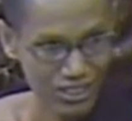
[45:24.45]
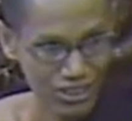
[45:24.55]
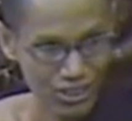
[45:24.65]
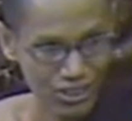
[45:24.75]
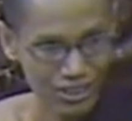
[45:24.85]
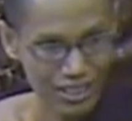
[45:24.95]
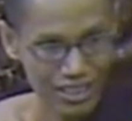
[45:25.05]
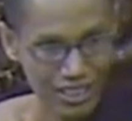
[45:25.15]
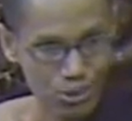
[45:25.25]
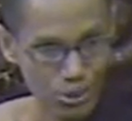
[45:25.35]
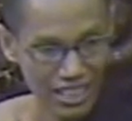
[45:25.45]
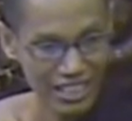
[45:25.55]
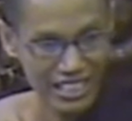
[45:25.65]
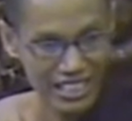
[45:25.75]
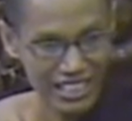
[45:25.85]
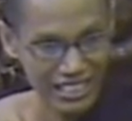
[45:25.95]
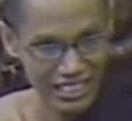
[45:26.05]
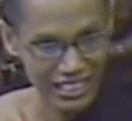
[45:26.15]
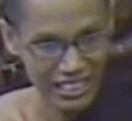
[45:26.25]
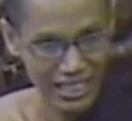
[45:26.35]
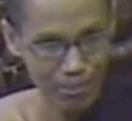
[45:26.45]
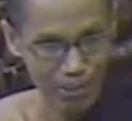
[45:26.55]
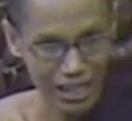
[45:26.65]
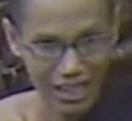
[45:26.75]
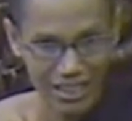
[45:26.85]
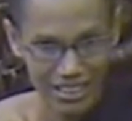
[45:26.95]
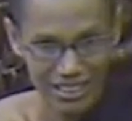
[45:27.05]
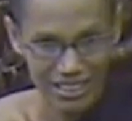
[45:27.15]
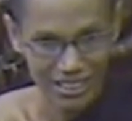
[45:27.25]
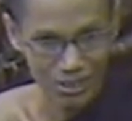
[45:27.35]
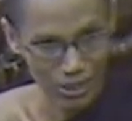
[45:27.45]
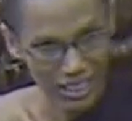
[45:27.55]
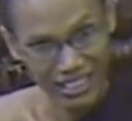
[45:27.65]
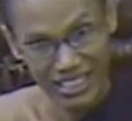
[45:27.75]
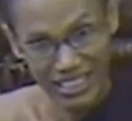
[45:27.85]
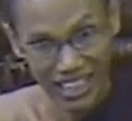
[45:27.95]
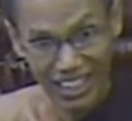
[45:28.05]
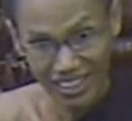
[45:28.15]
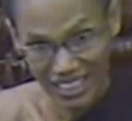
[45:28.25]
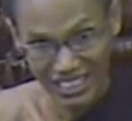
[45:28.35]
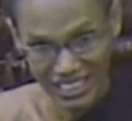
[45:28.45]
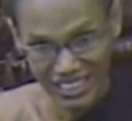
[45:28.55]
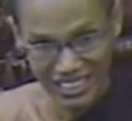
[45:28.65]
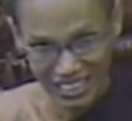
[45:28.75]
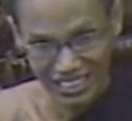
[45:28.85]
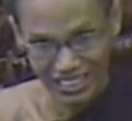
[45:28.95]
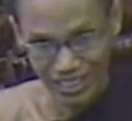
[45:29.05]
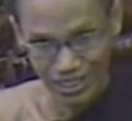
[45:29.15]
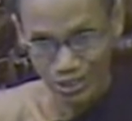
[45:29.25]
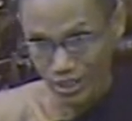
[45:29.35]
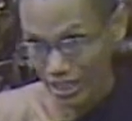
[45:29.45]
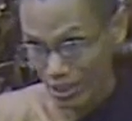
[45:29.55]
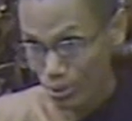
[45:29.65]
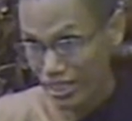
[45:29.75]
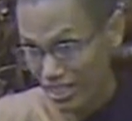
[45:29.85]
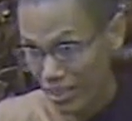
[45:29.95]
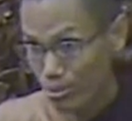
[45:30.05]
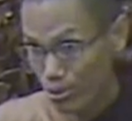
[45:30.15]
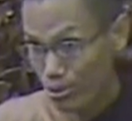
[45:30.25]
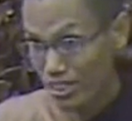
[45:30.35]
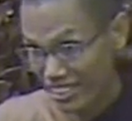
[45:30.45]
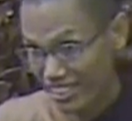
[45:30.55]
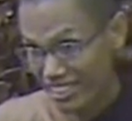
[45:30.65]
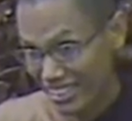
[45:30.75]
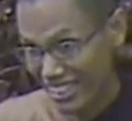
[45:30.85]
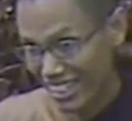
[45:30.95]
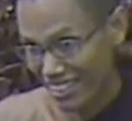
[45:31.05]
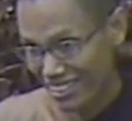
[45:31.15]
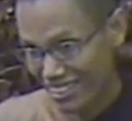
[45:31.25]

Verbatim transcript: So now we are listening Dhamma, one Chaita arising together with a few Chetasika.